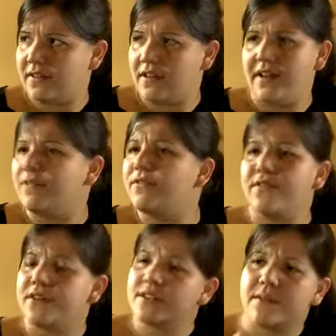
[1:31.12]
live
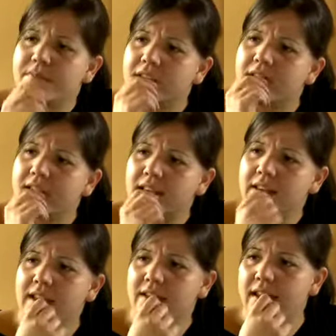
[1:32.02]
or something like that,
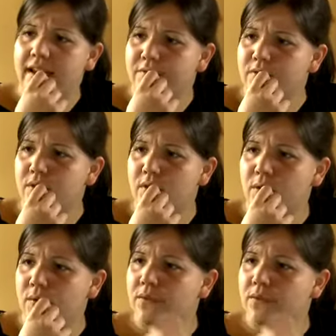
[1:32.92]
like a live show.